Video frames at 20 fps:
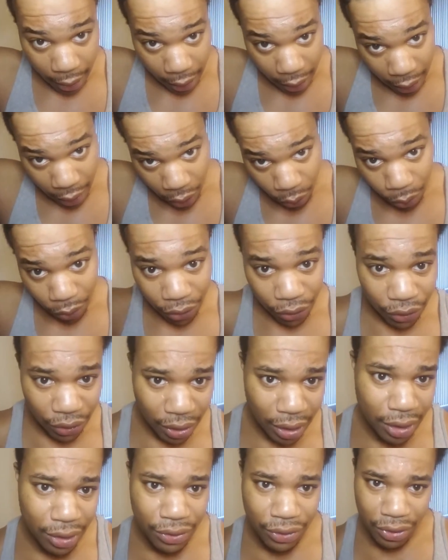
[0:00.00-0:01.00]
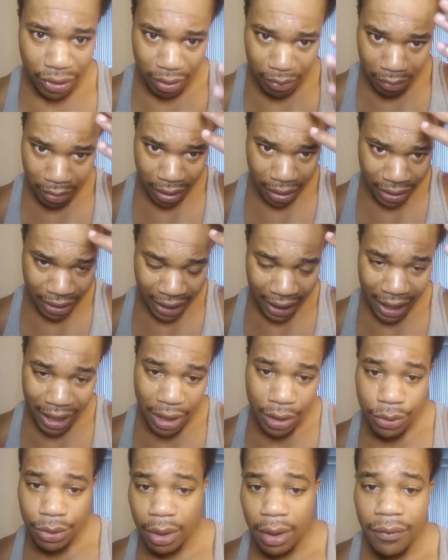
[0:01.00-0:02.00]
and we see some
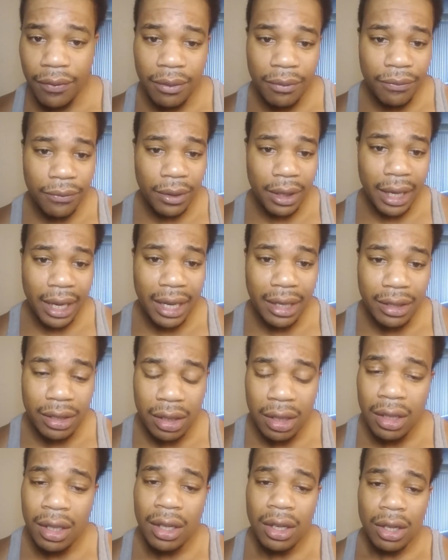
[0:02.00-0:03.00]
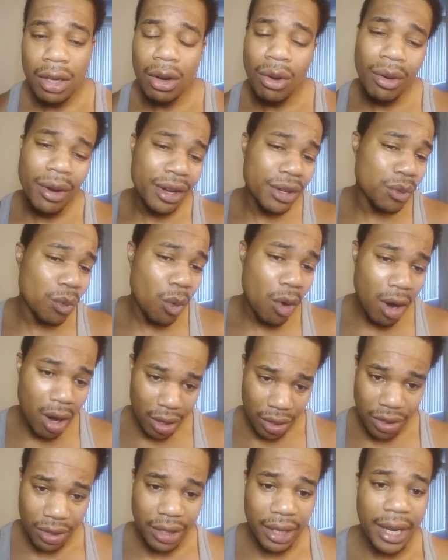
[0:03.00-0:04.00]
dandruff and flakes, go ahead and
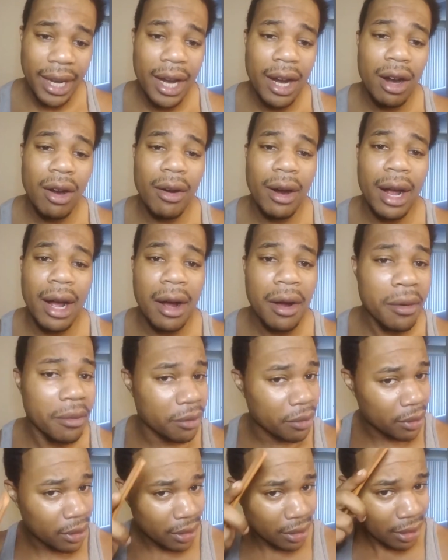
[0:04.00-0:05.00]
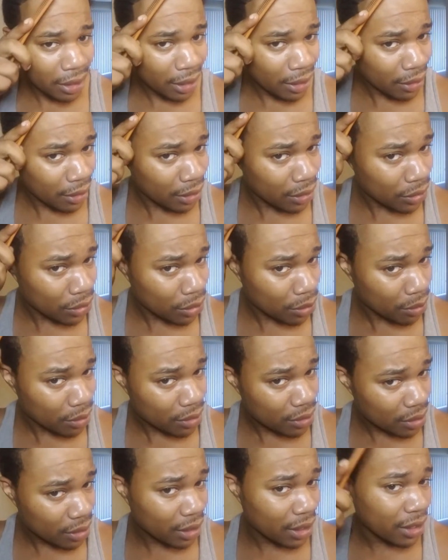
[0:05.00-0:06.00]
wash the hair out and then do
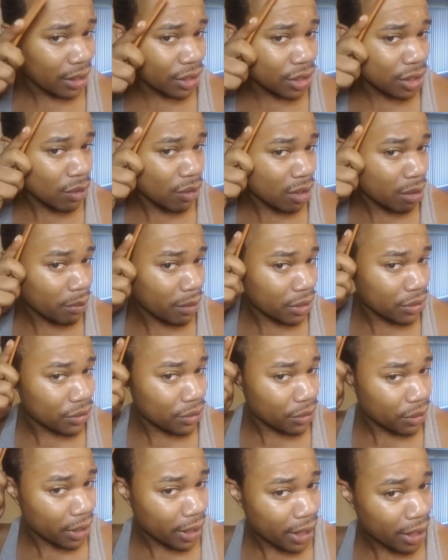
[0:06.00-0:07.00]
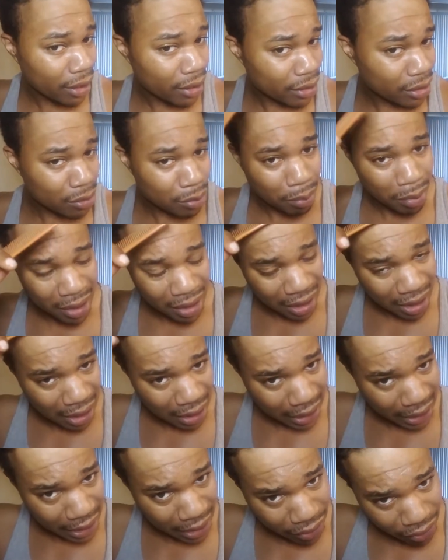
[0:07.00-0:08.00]
this again, because you want to make sure your hair has been
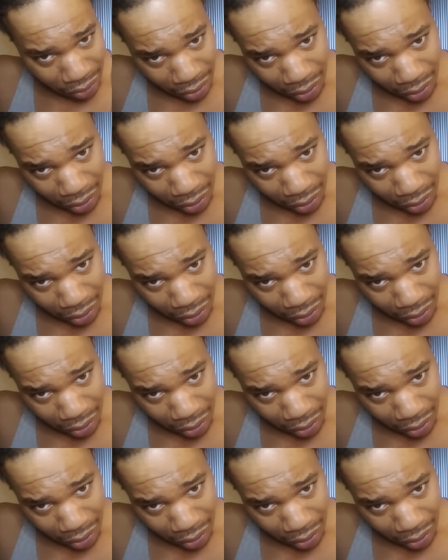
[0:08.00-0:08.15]
cleaned